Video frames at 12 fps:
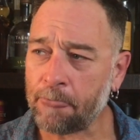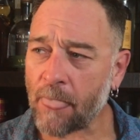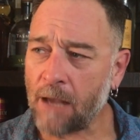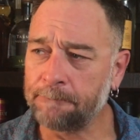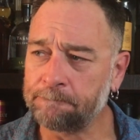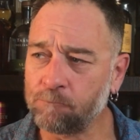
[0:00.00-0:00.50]

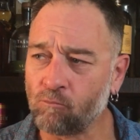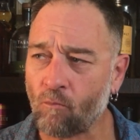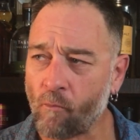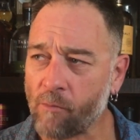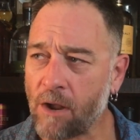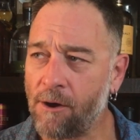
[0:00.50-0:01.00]

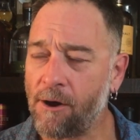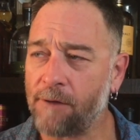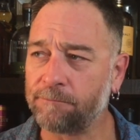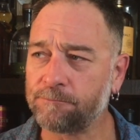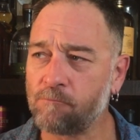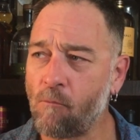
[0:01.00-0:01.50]
Yum,
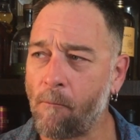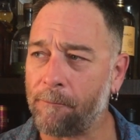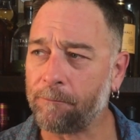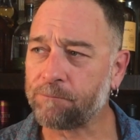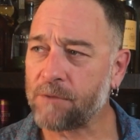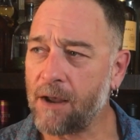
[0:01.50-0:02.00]

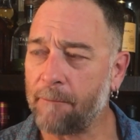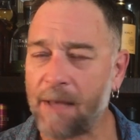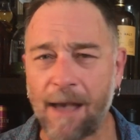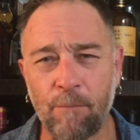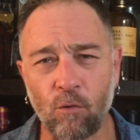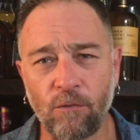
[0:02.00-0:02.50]

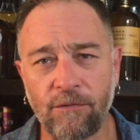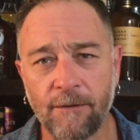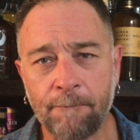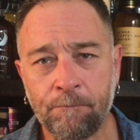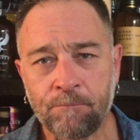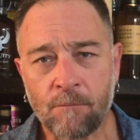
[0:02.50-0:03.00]
apples.
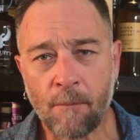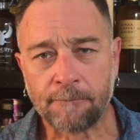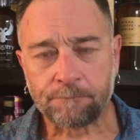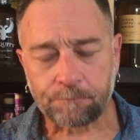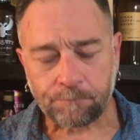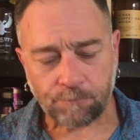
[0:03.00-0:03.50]

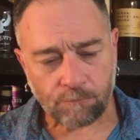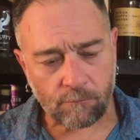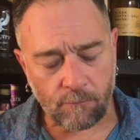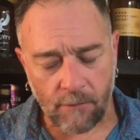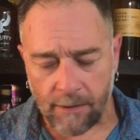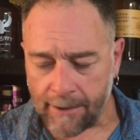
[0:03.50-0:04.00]

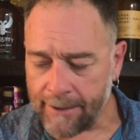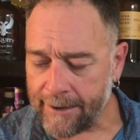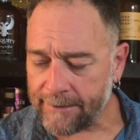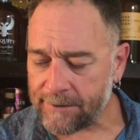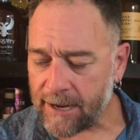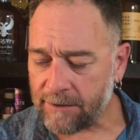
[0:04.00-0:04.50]

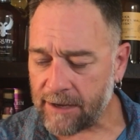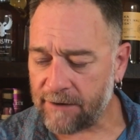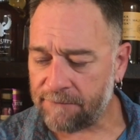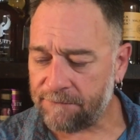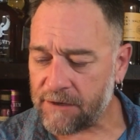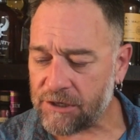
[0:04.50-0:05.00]
And a
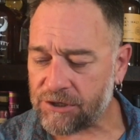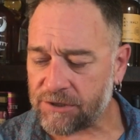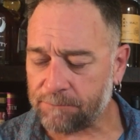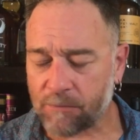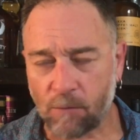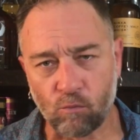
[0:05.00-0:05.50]
finish,
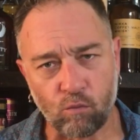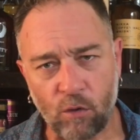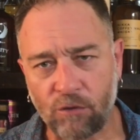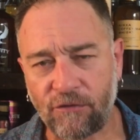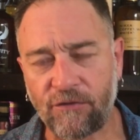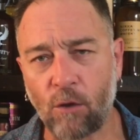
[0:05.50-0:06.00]
real
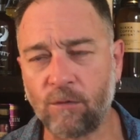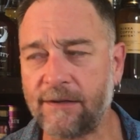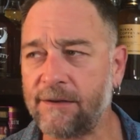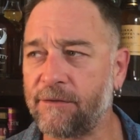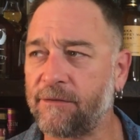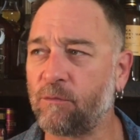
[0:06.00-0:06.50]

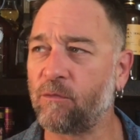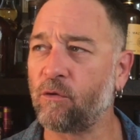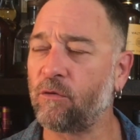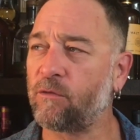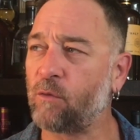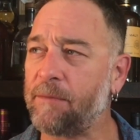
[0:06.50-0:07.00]
saltiness sort of
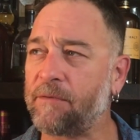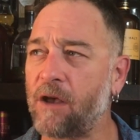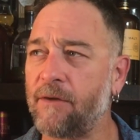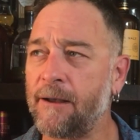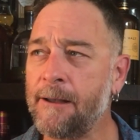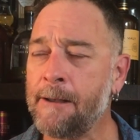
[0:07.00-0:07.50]
sweeps
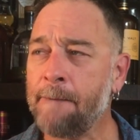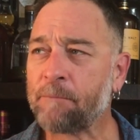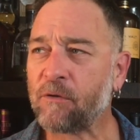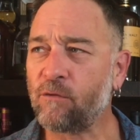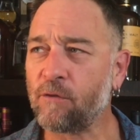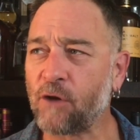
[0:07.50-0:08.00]
over.
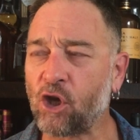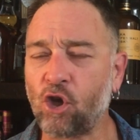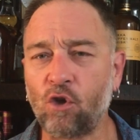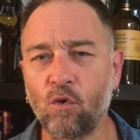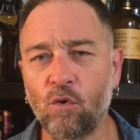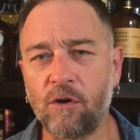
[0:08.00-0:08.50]
Sort of a
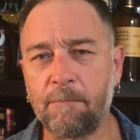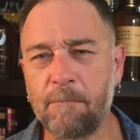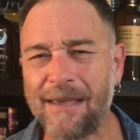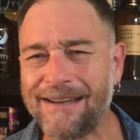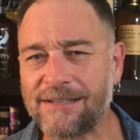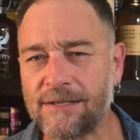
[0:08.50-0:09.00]
cured
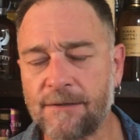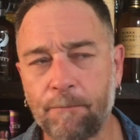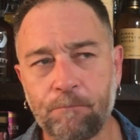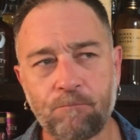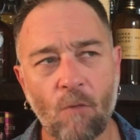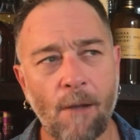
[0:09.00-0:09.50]
meats
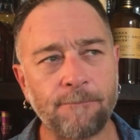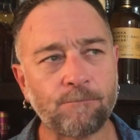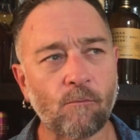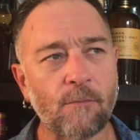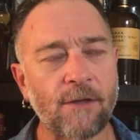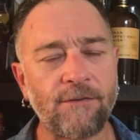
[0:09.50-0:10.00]

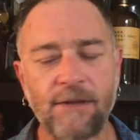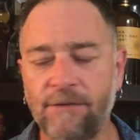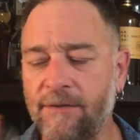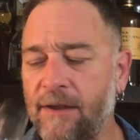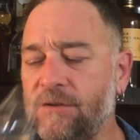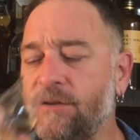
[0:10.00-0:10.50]

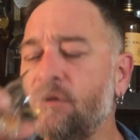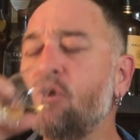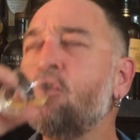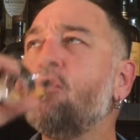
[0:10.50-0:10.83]
sensation.